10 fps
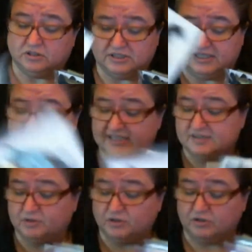I think that's
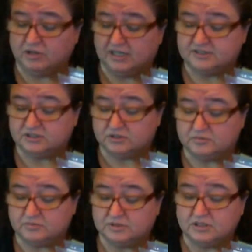some girl
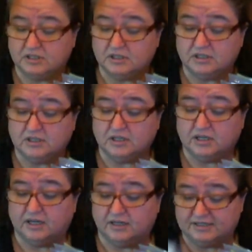costumes.
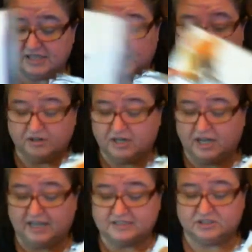Soccer
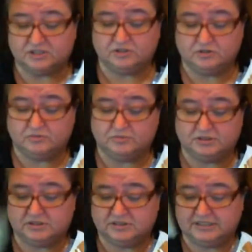costumes,
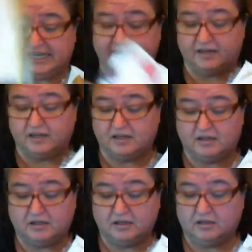Santa,
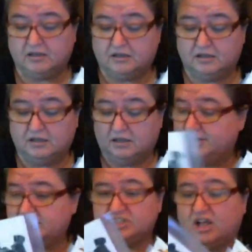I
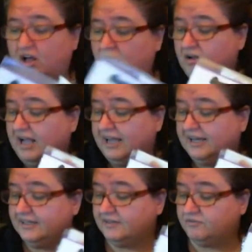mean, just all
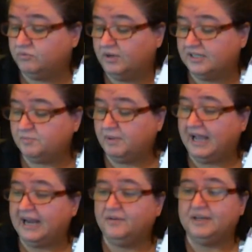kind of ones.
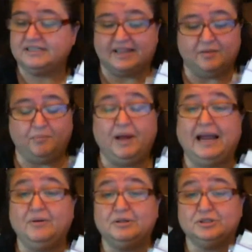Pirates, and the
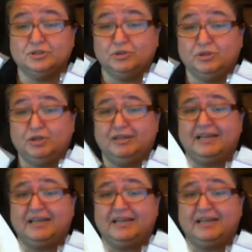pirates are so cute.